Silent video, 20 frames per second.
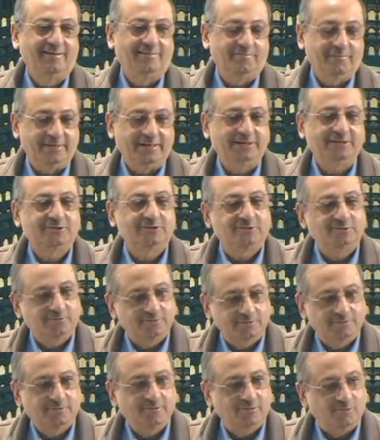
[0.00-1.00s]
Means
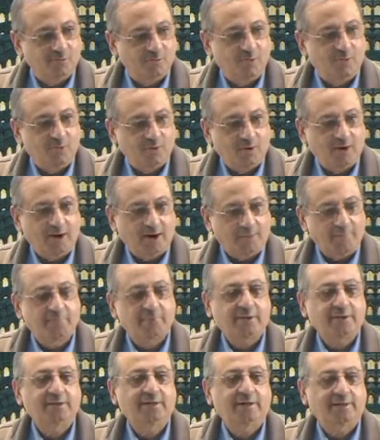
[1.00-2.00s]
a
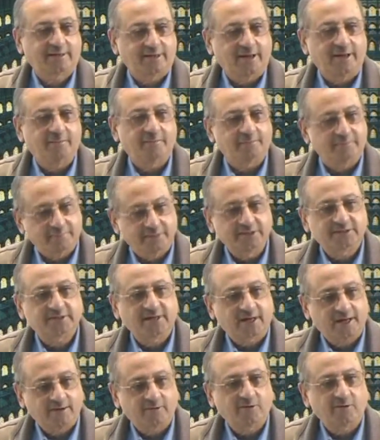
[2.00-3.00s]
brother came, means
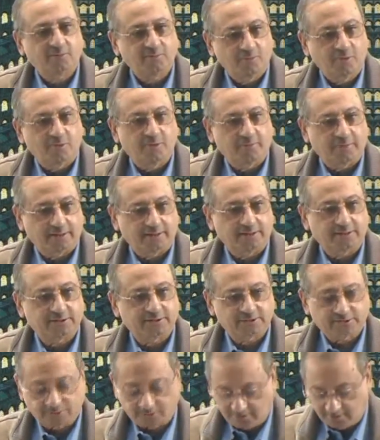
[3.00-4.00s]
I have got more
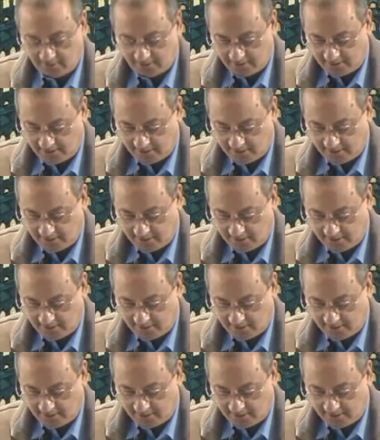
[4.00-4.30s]
brothers, you know.